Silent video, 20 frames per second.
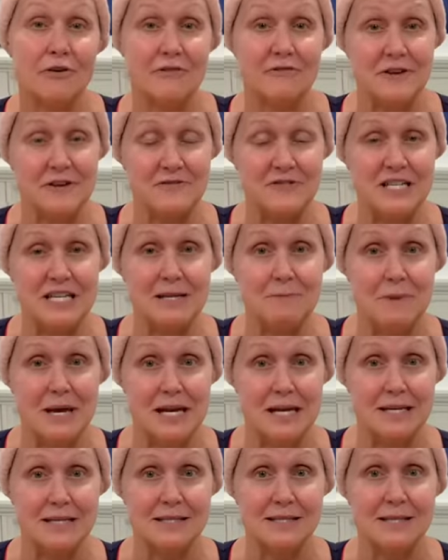15
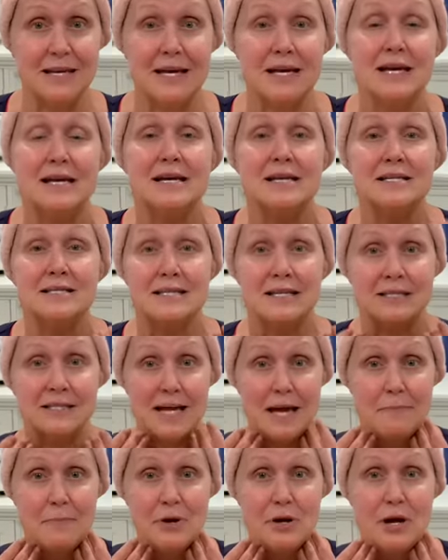minutes since I
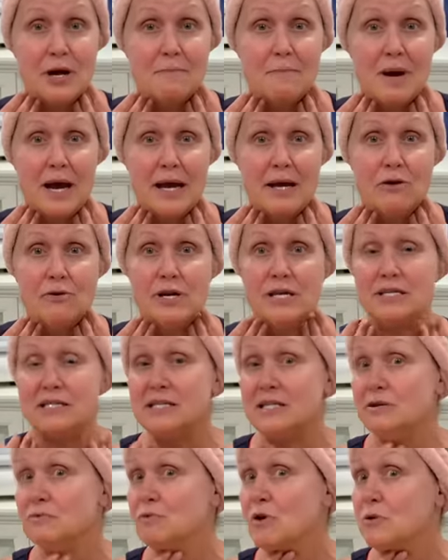put on my green
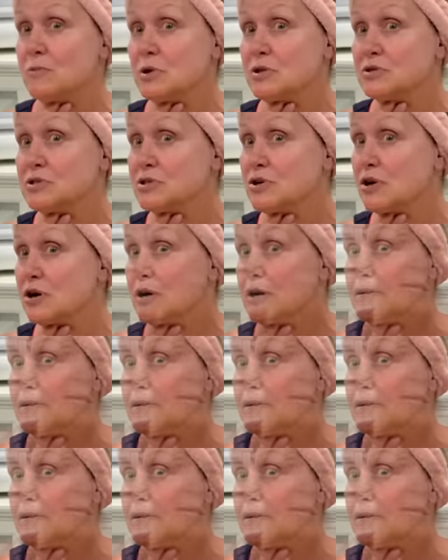tea Robo Serum.